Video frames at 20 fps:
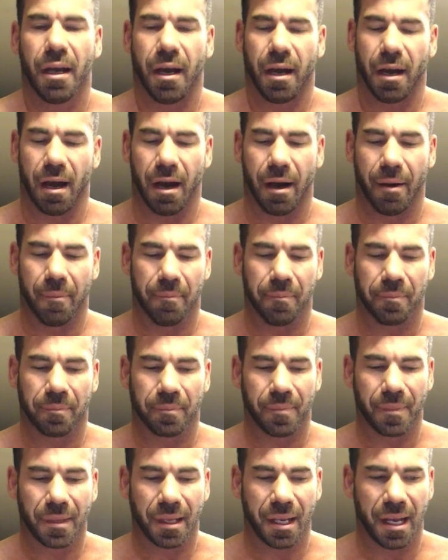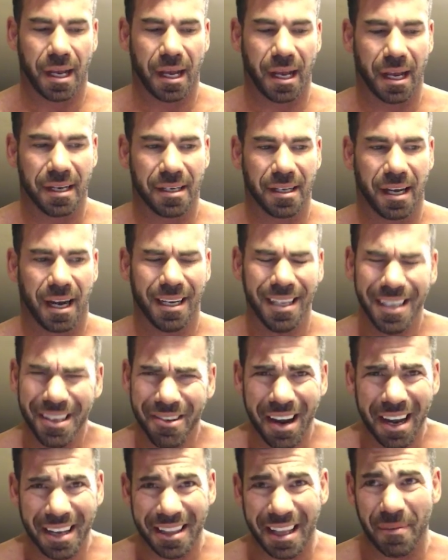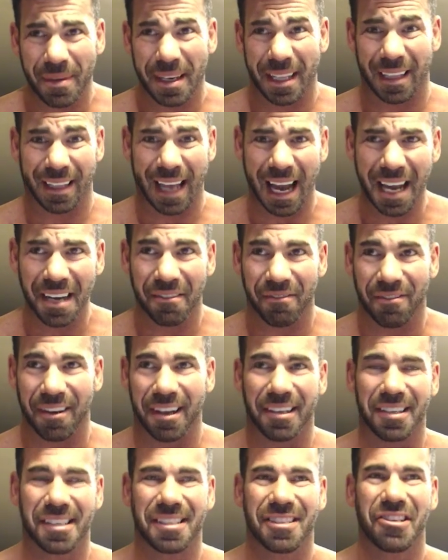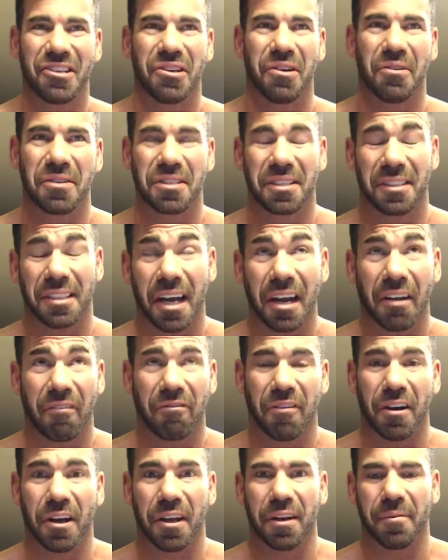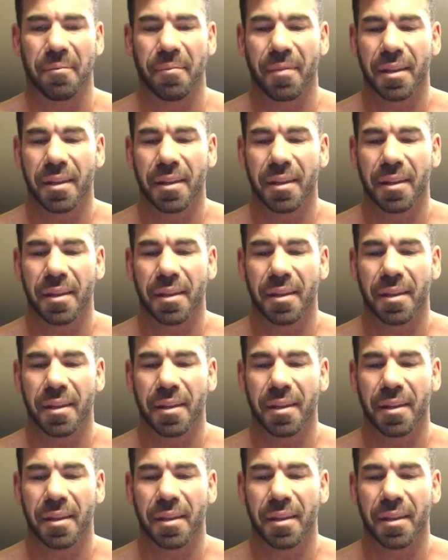And I didn't know I had that many Latin fans too. It was a lot of fun.